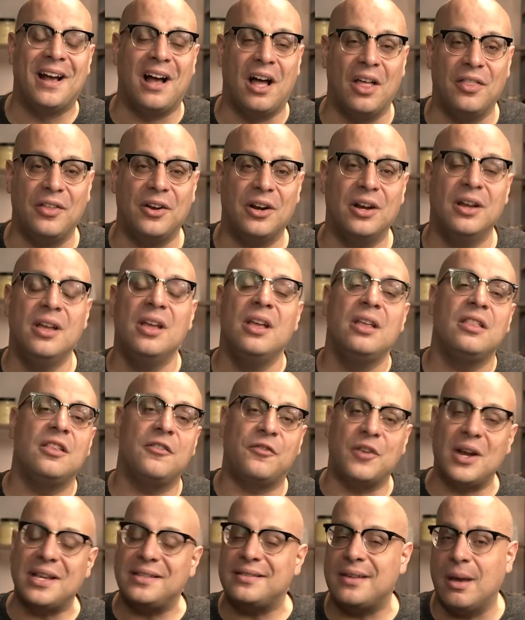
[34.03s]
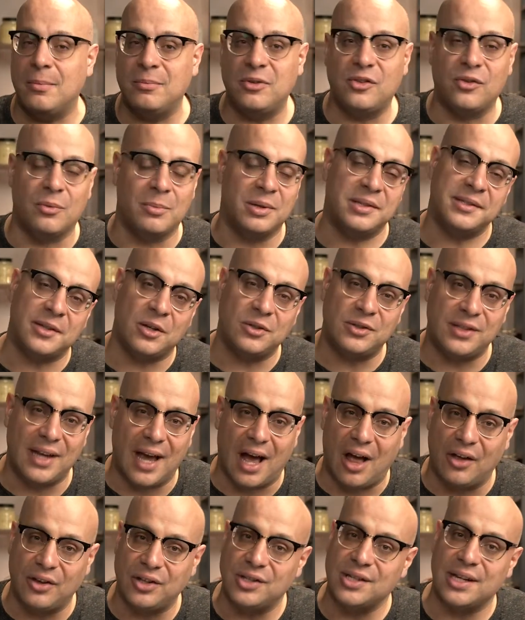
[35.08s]
other. The phrase comes from a
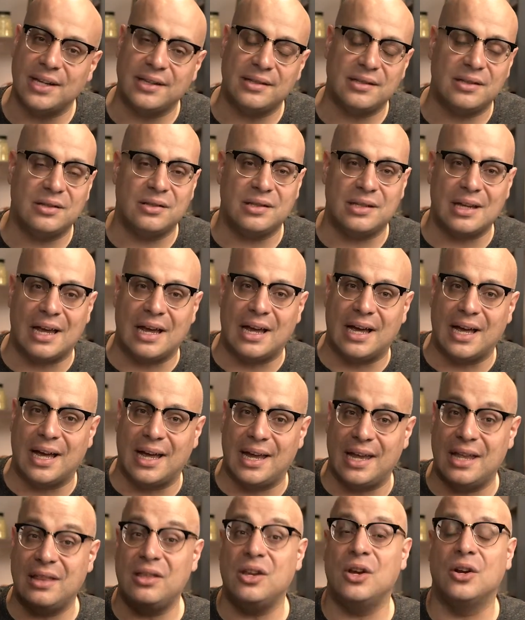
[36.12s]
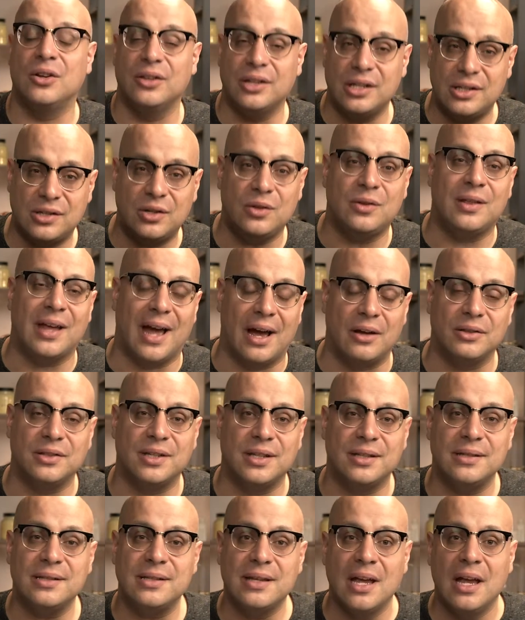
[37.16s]
sociologist uh, in the early
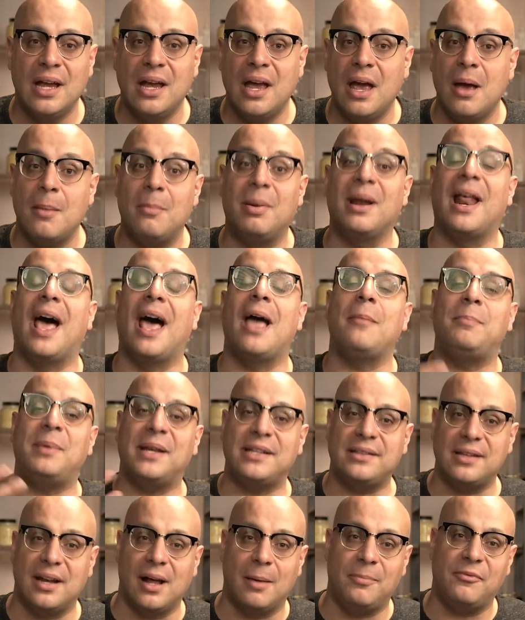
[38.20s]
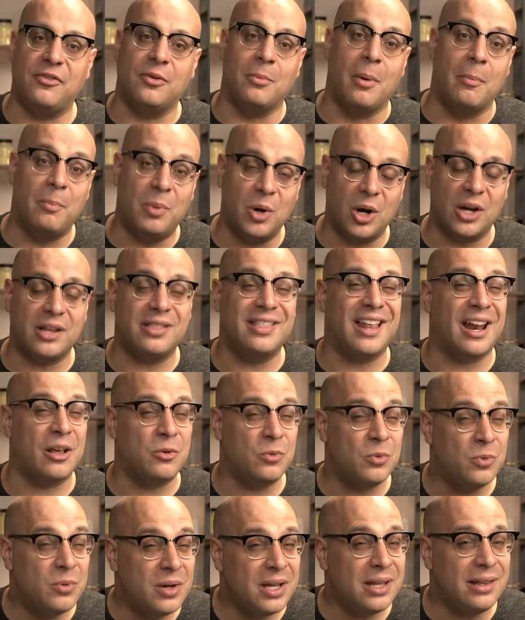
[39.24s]
2000s, but I picked it up from a book that I
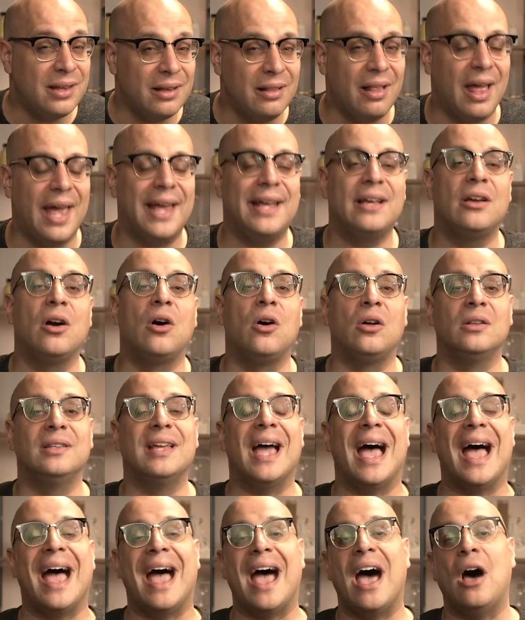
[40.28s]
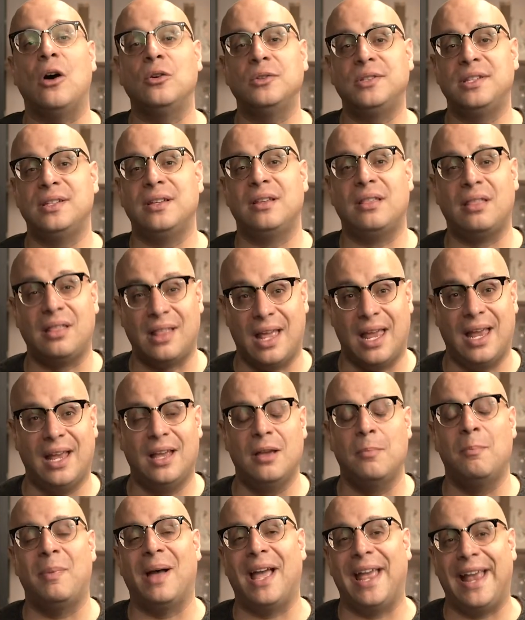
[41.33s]
really like called How to
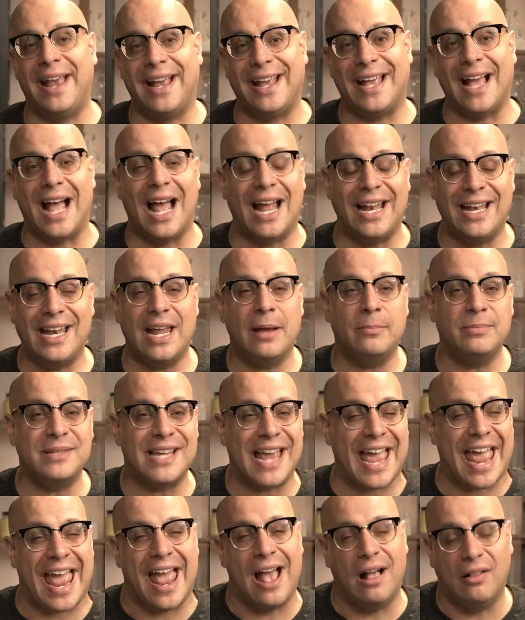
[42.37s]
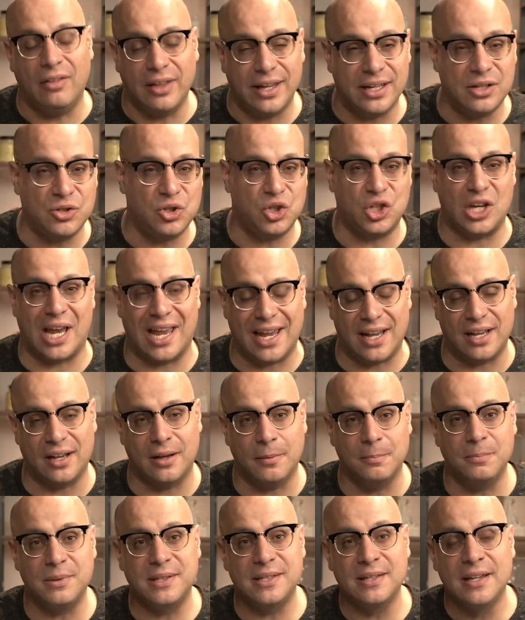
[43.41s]
Think by a guy named Alan
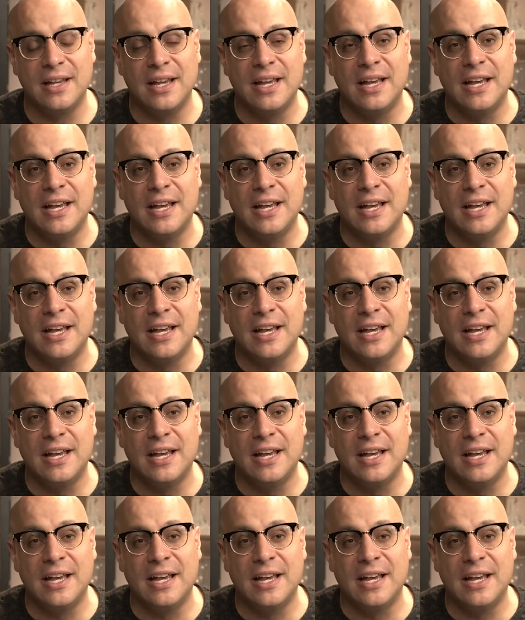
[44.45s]
Jacobs.